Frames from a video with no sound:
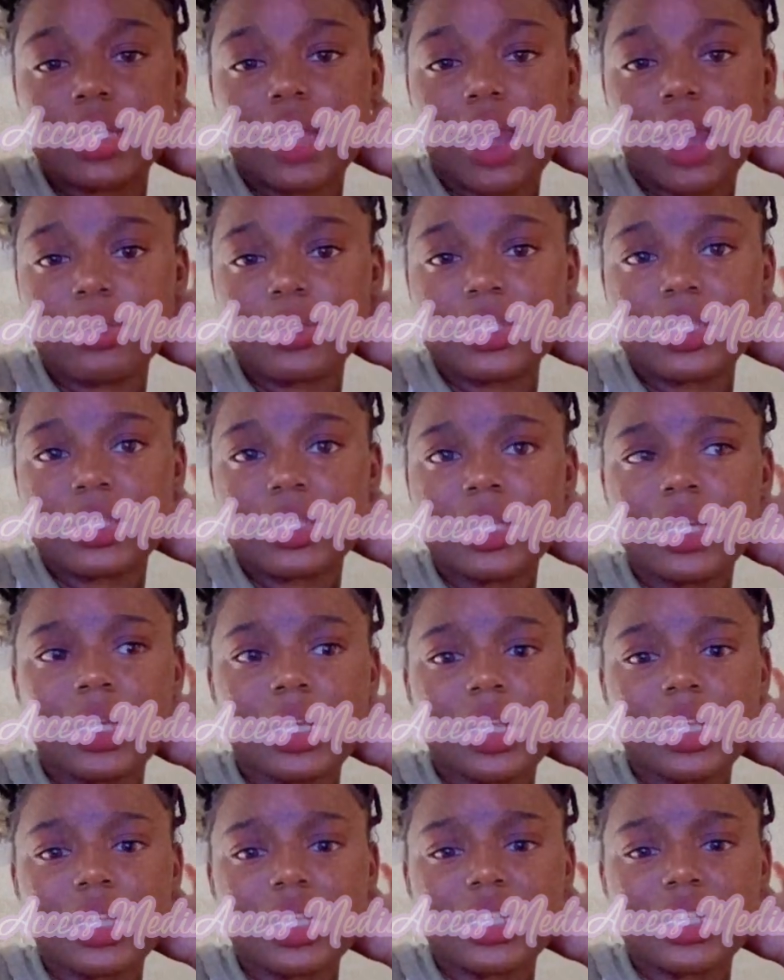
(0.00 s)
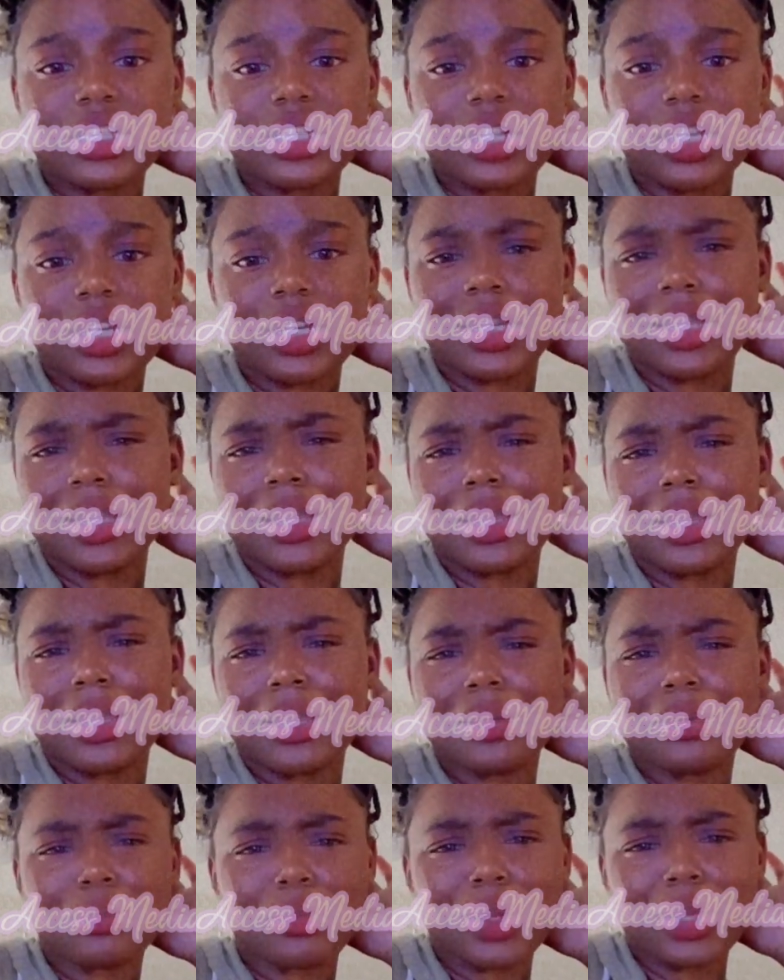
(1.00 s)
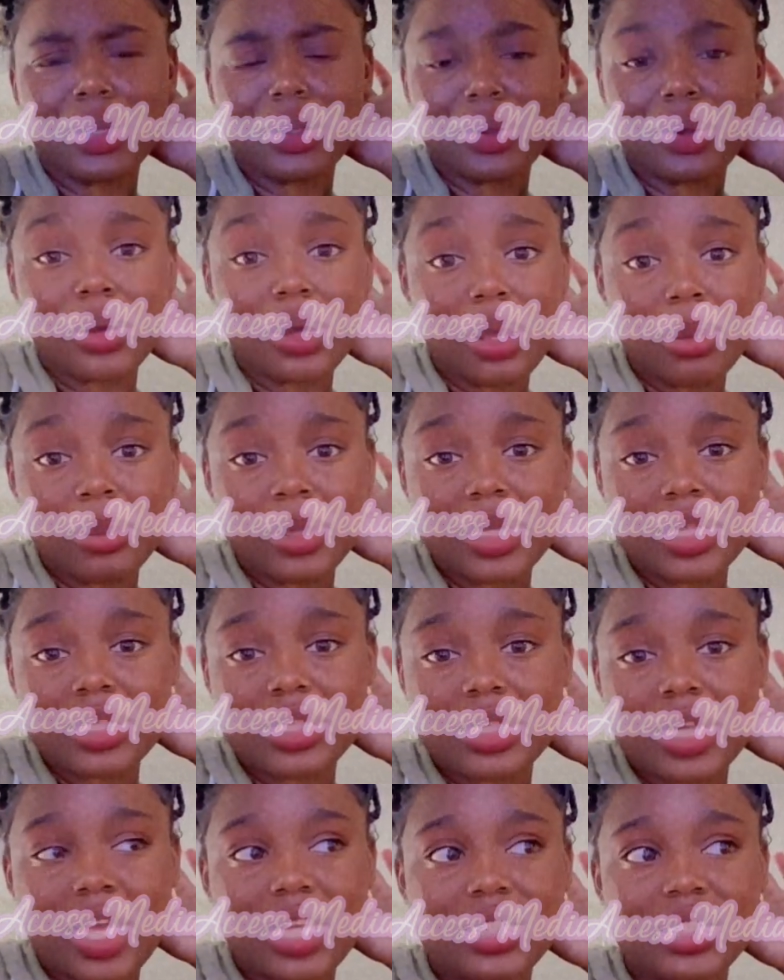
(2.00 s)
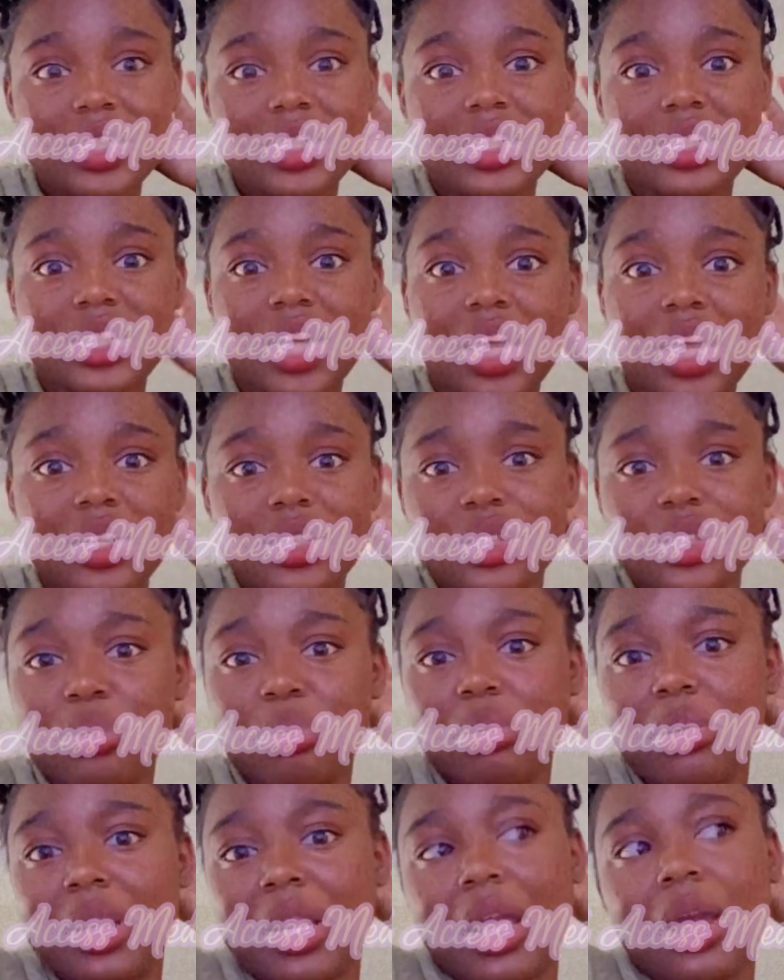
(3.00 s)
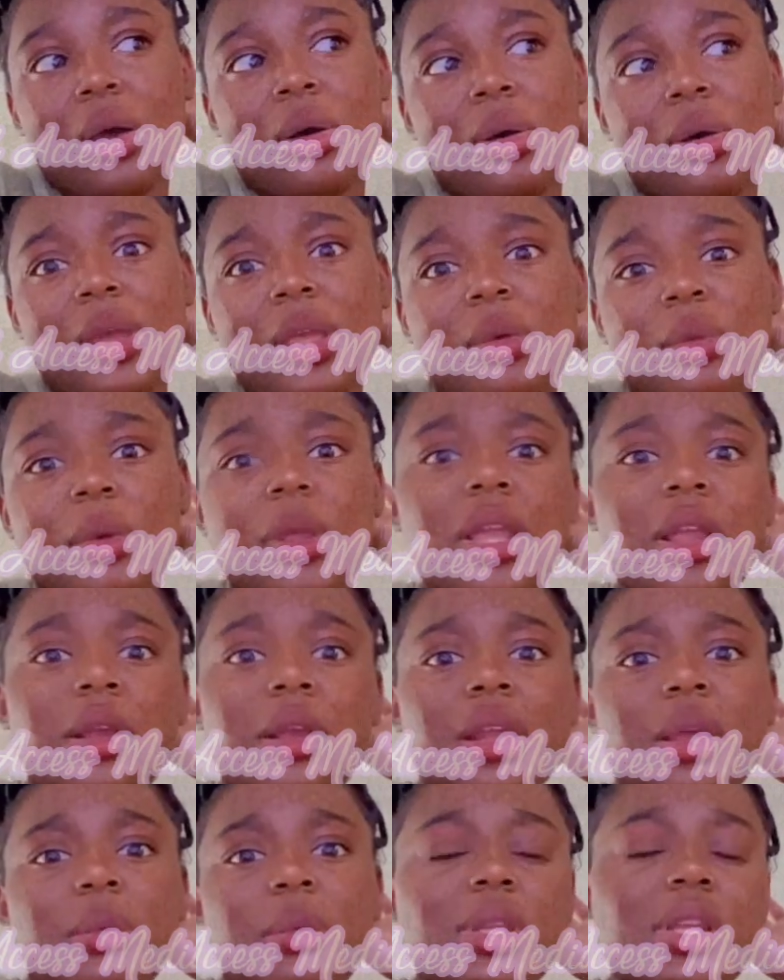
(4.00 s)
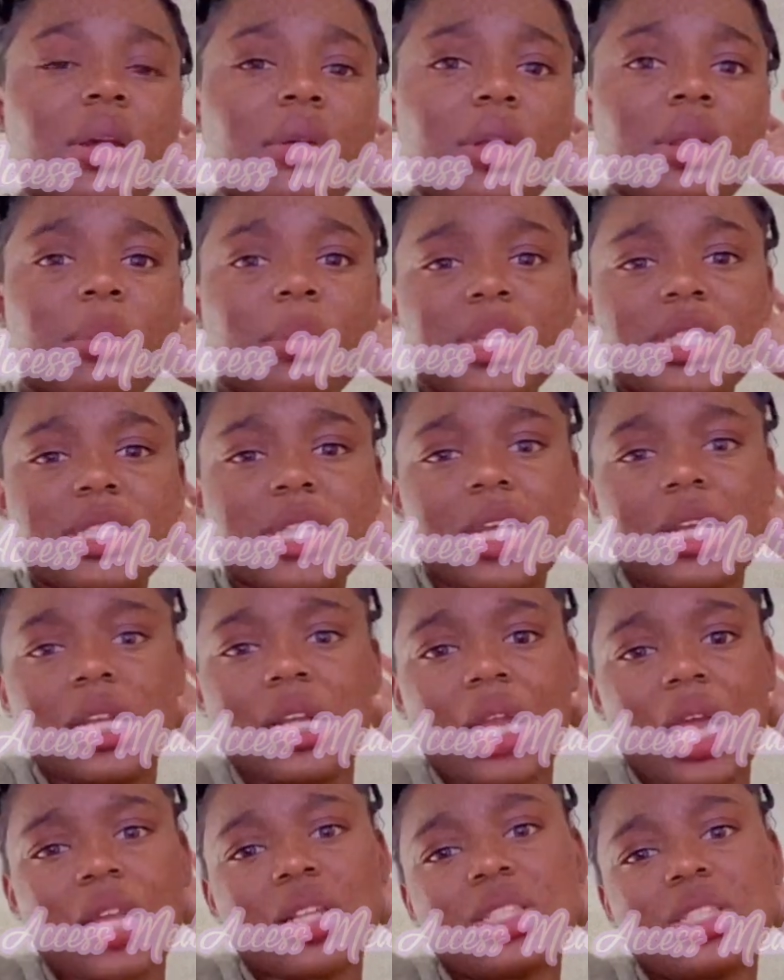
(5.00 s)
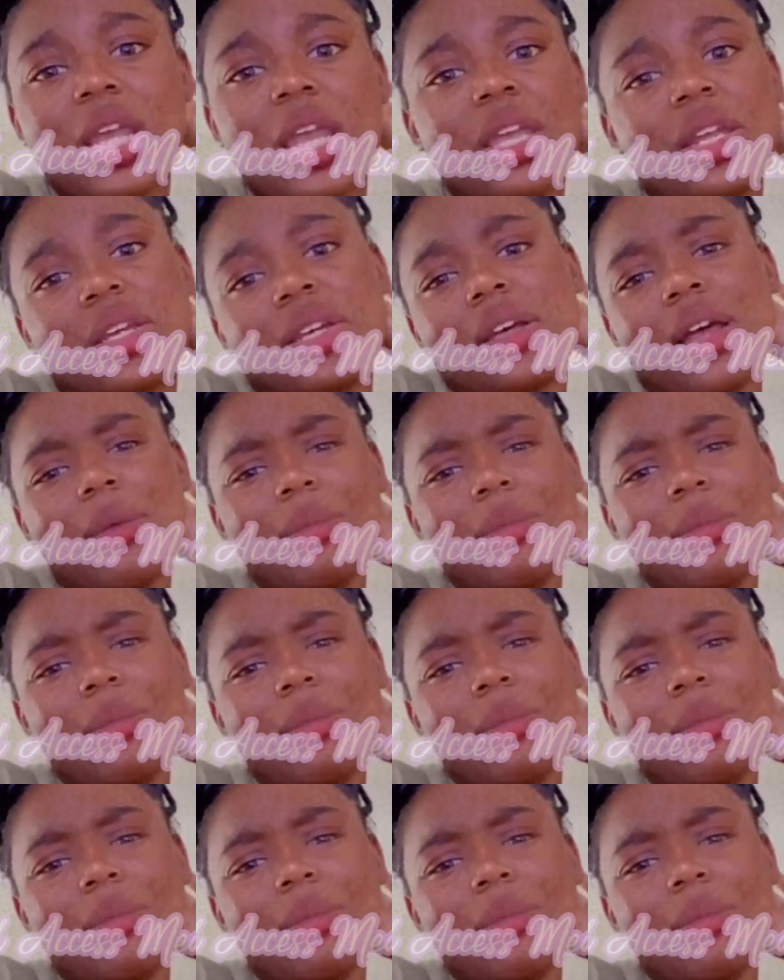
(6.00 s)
And I was just looking at that shit and reading the comments. And they just, Jayda 2.0, he weird. He went to go get a bitch that looked like Jayda.